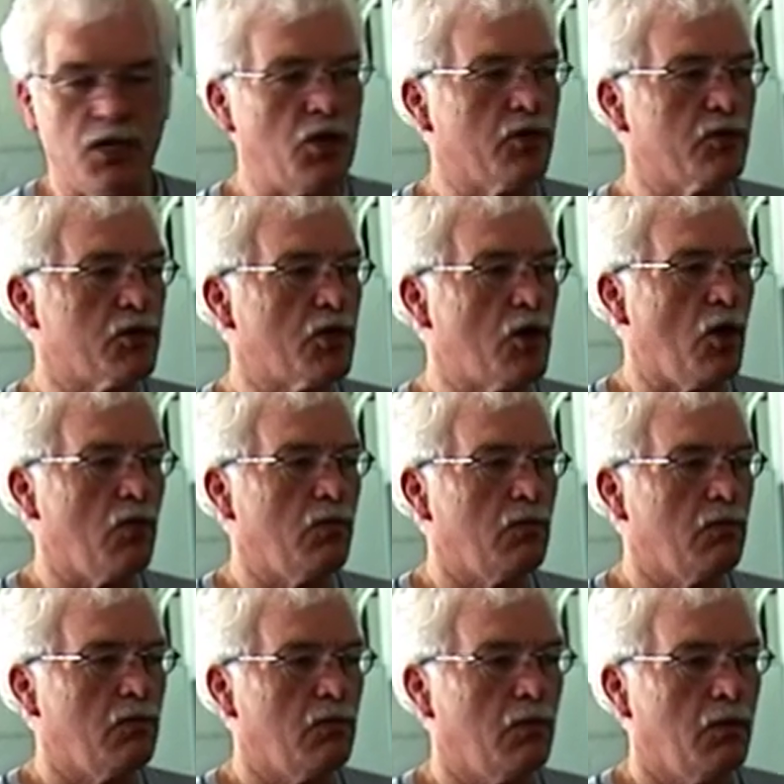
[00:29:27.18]
years ago
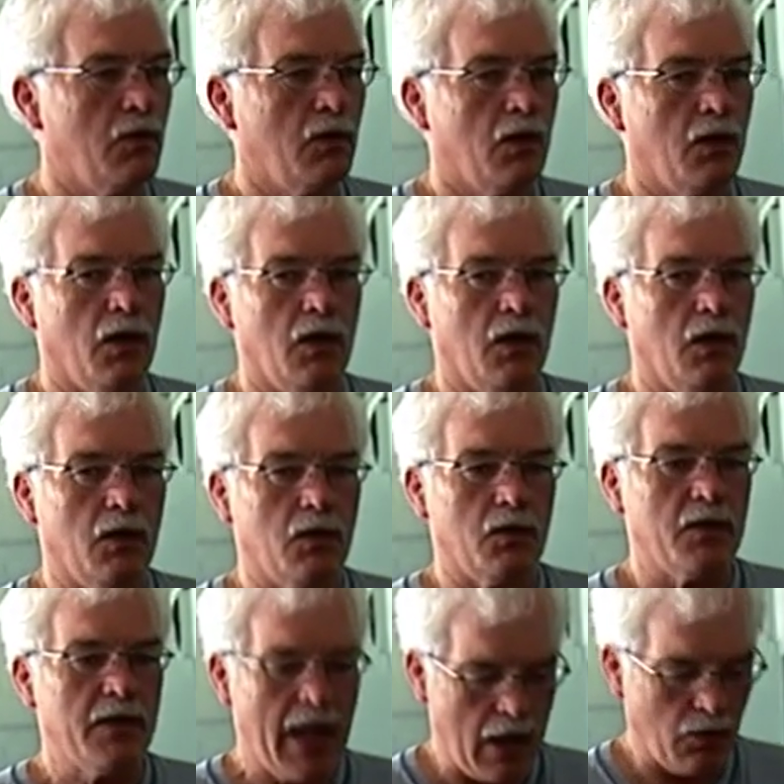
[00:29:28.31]

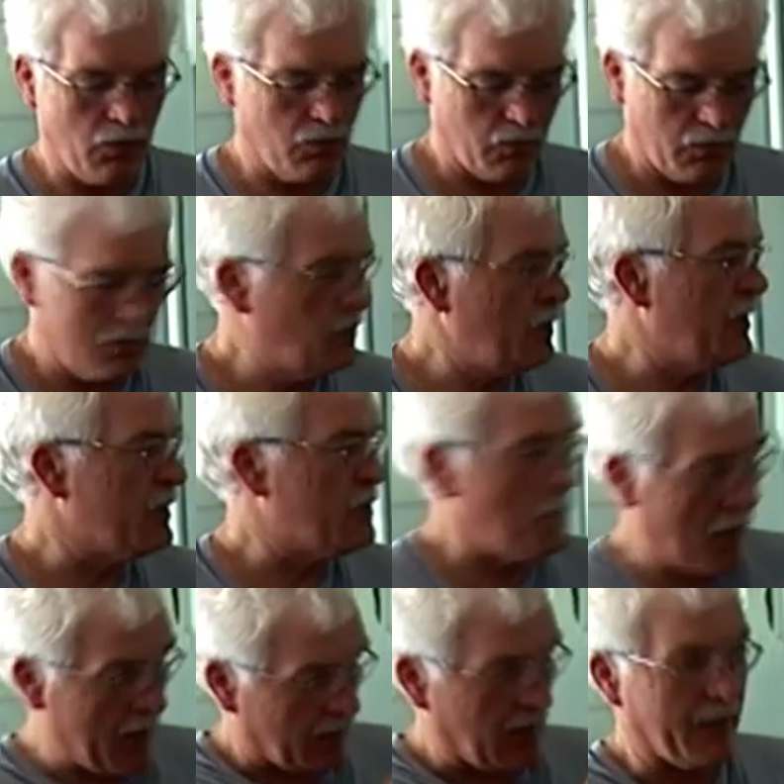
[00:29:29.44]
now is a
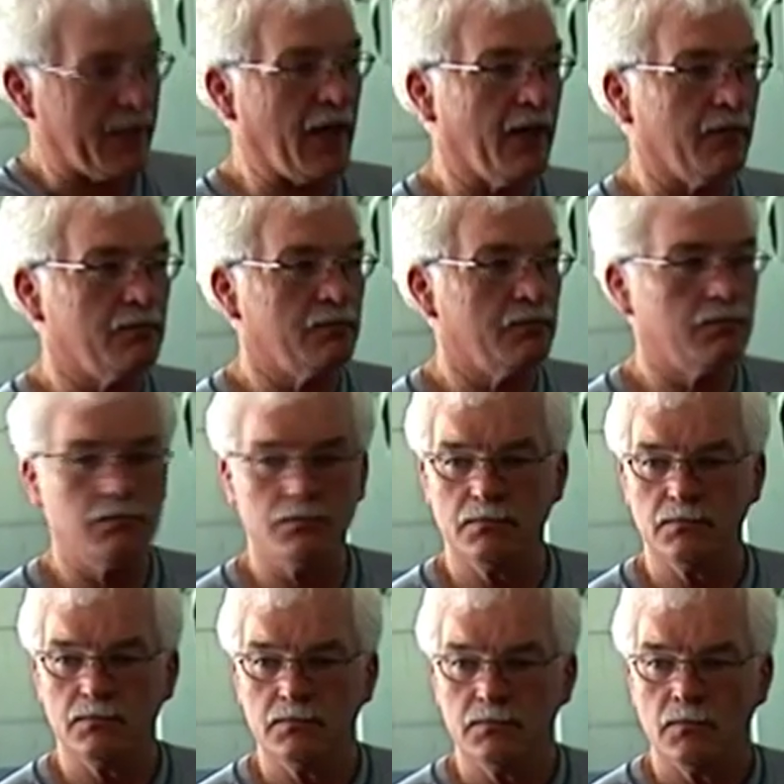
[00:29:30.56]
panel like that.
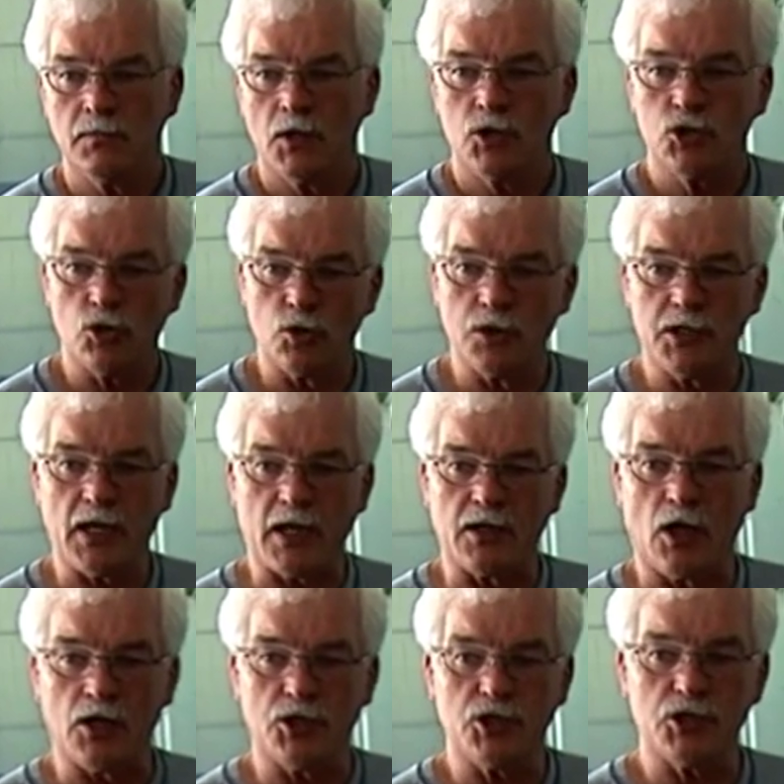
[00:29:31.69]
Yeah. So the
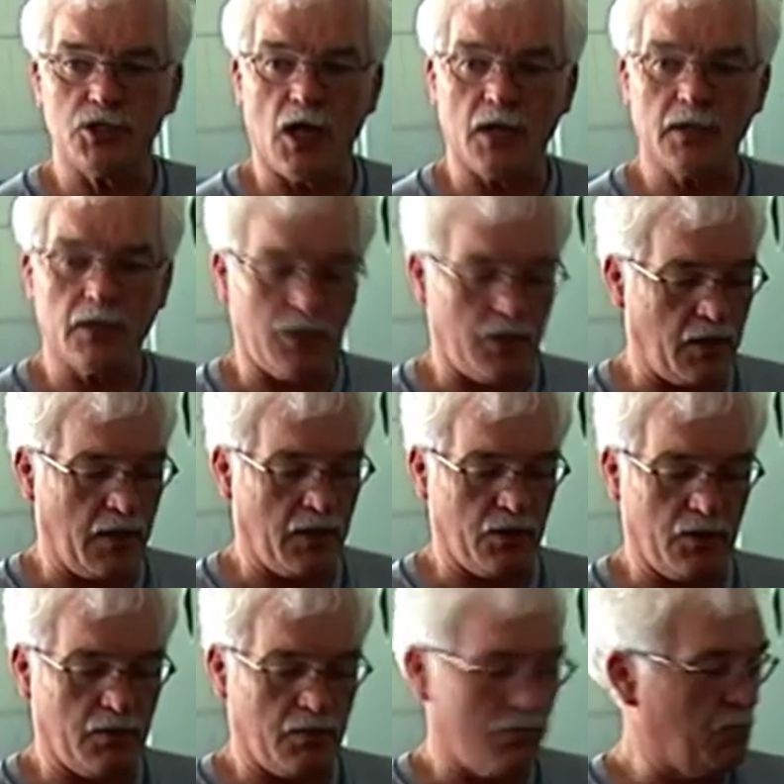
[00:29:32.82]
technology's gotten, in
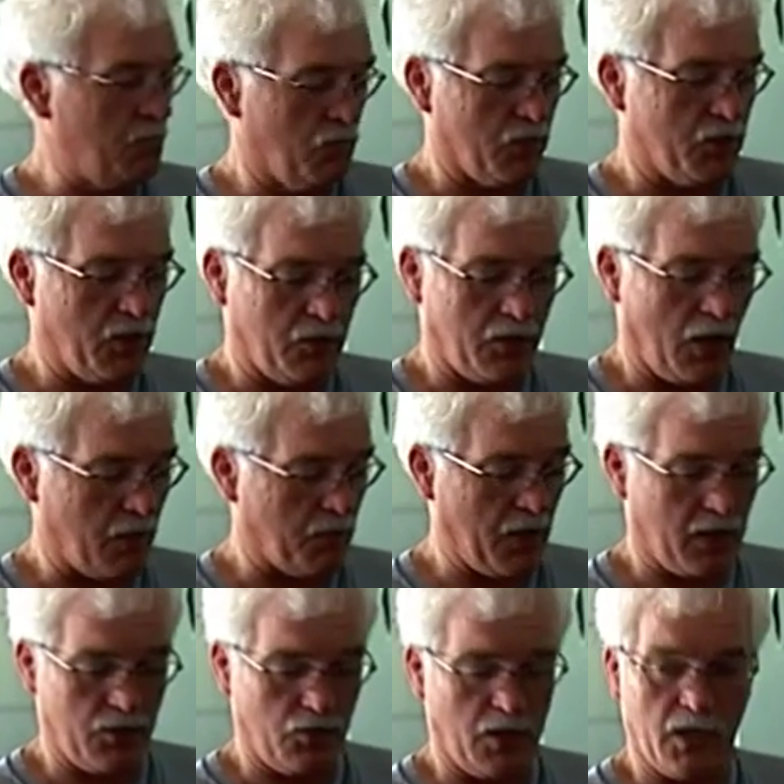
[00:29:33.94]
what you're talking
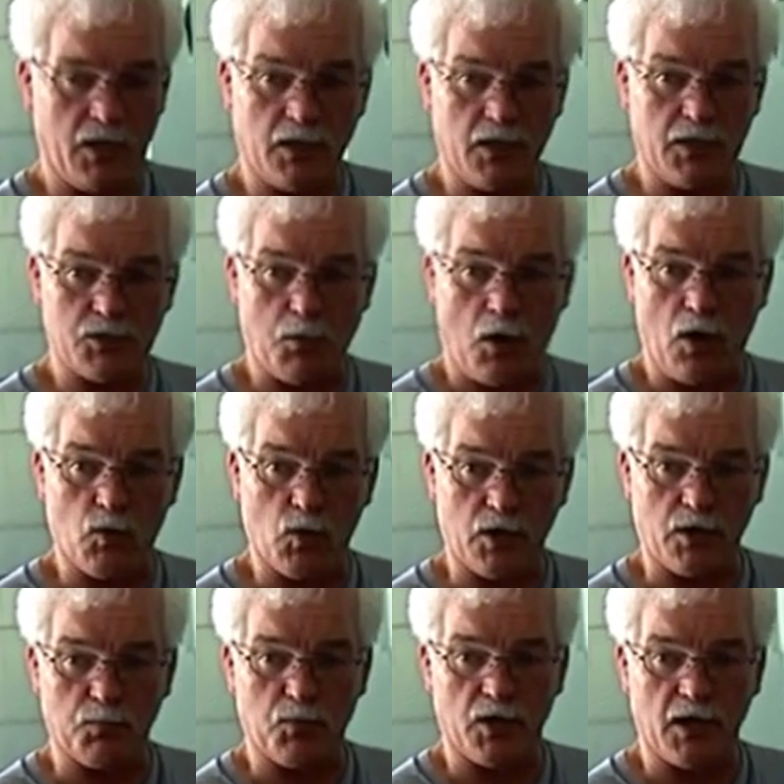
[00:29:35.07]
about, you're getting these small where you
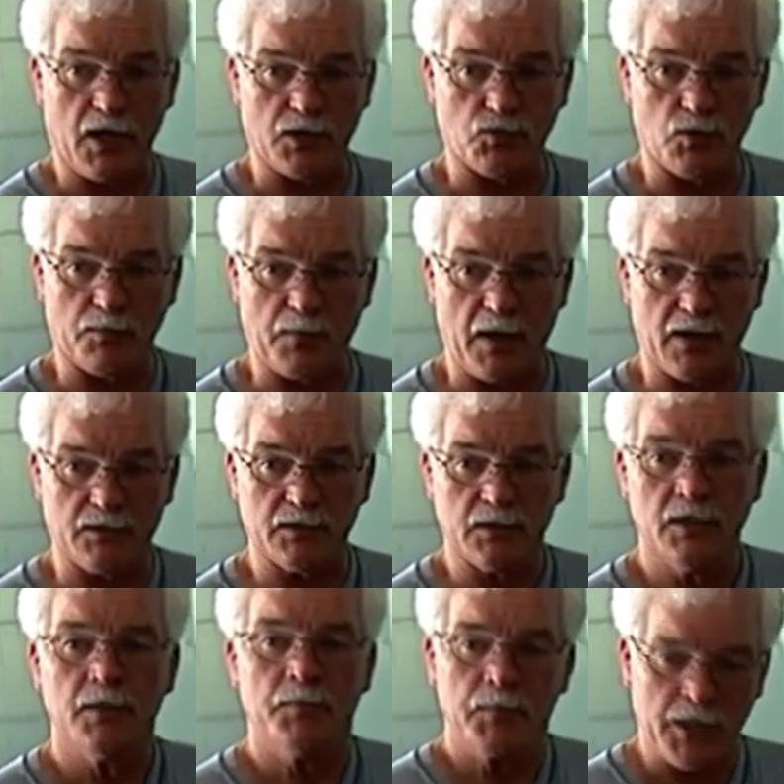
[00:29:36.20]
can put it as roof panels.
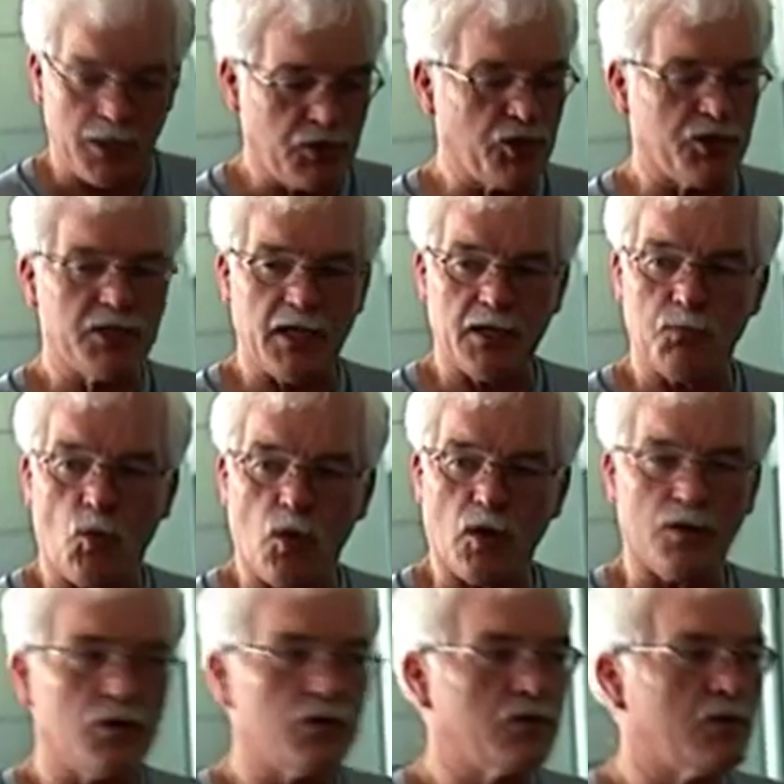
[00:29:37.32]
It's just getting more,
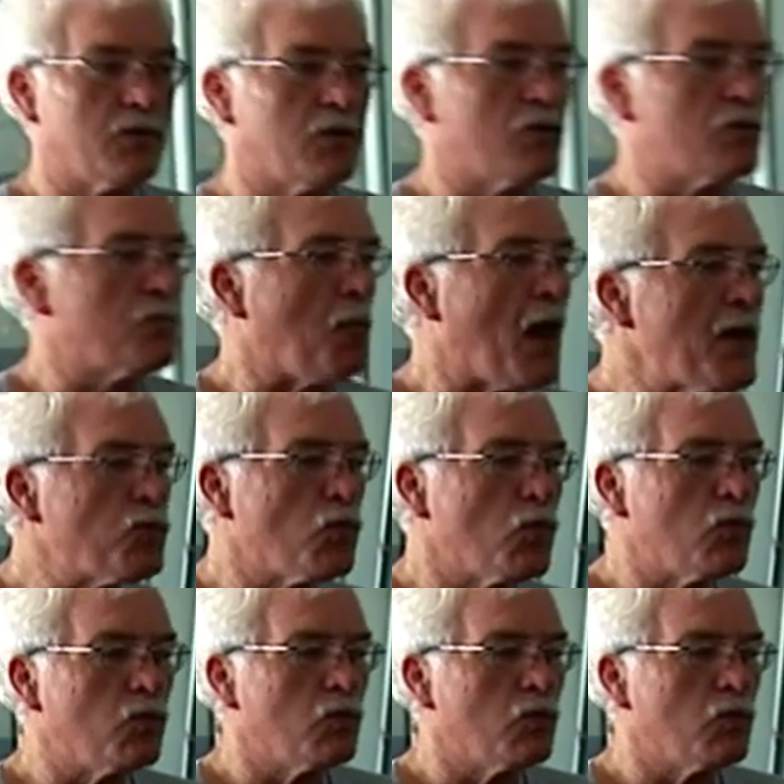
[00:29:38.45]
and there's there's micro